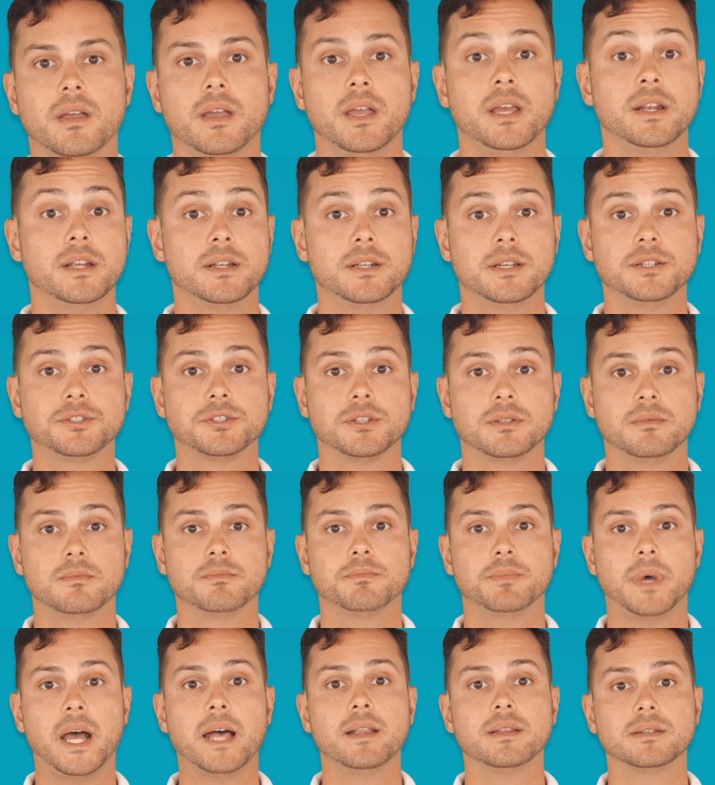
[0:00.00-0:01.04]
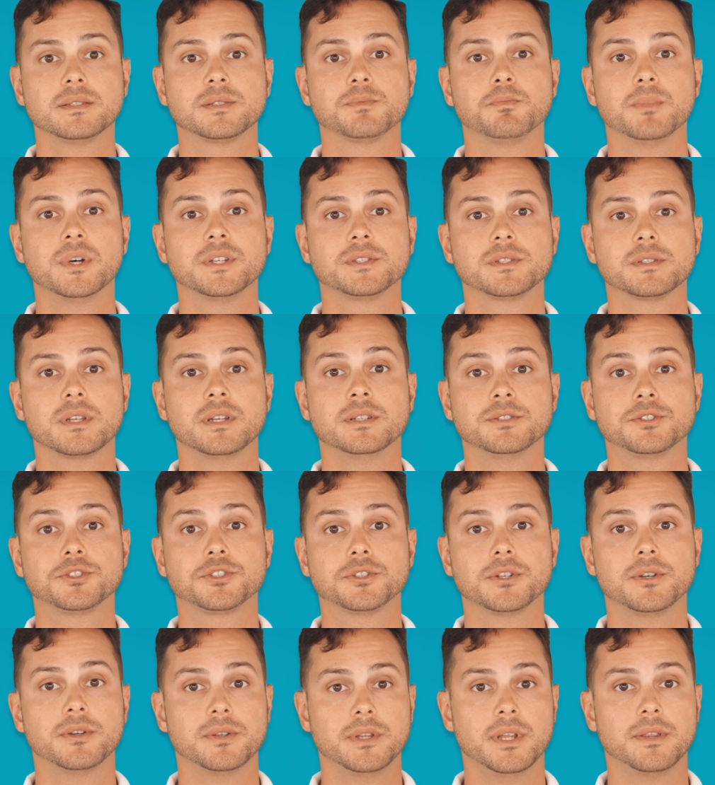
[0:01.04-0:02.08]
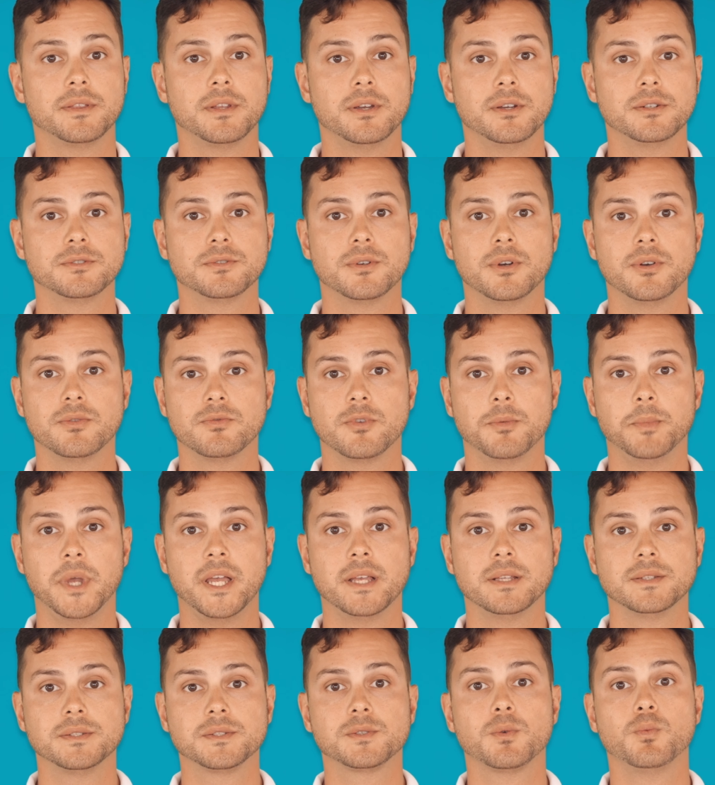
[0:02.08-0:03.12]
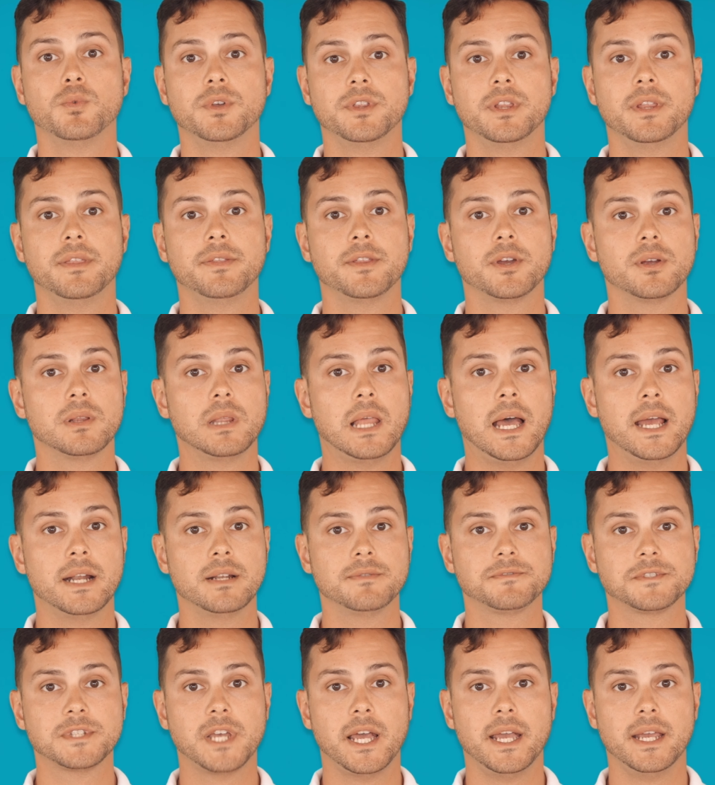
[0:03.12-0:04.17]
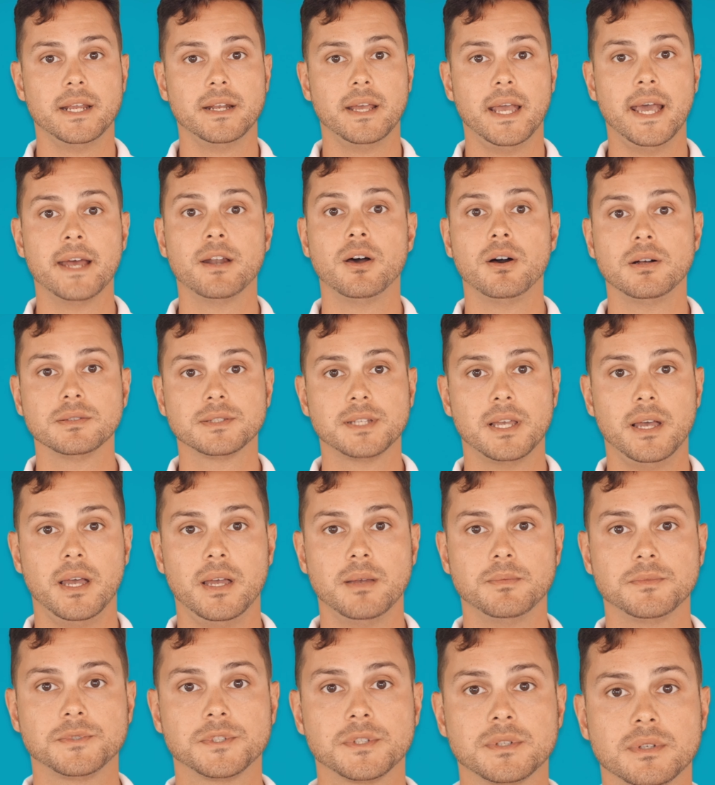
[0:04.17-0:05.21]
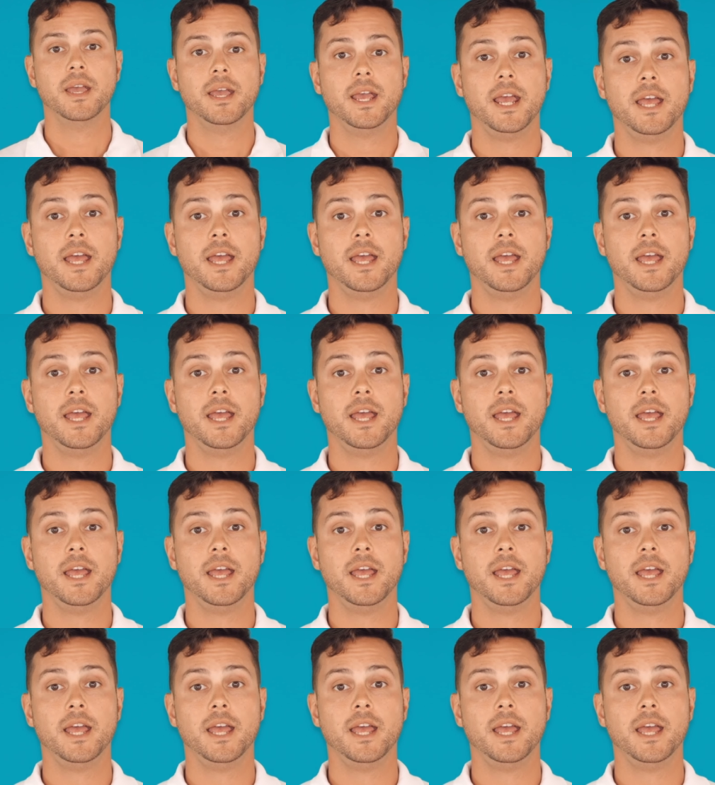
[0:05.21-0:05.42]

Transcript: In addition, pilots must ensure that their drone remains within their line of sight at all times,